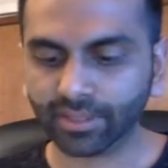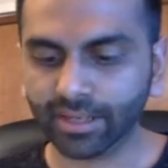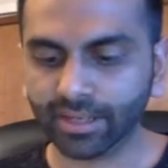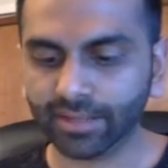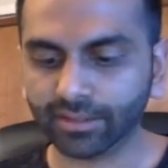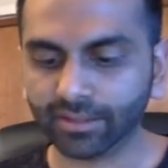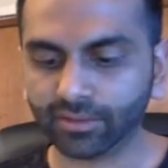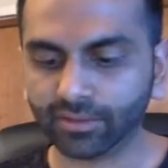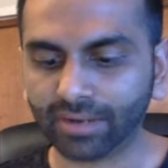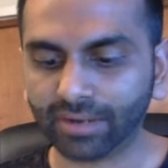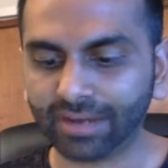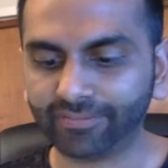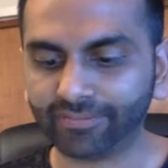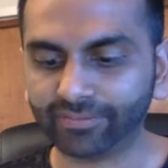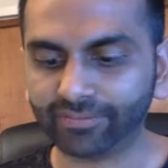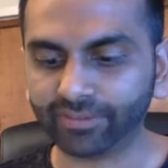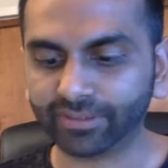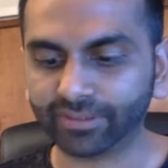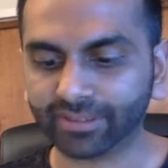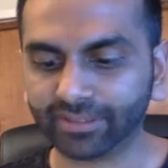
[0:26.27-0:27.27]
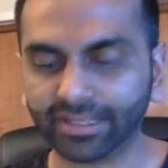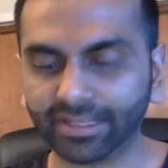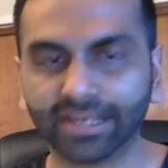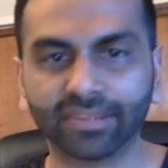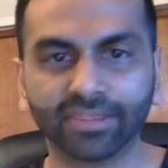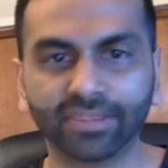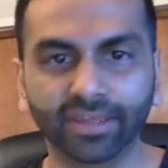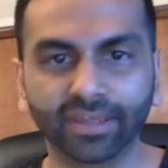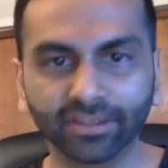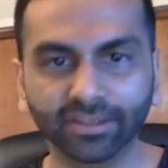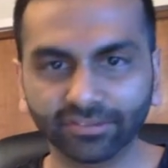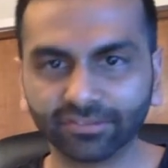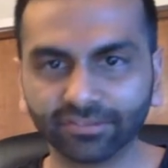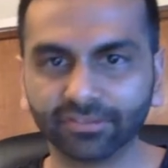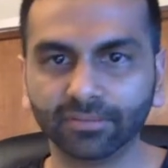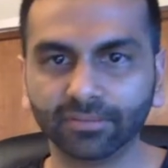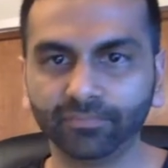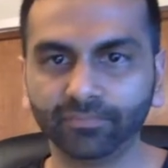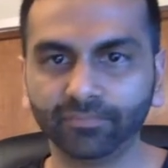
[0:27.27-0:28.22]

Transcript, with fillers: and the graph looked like this,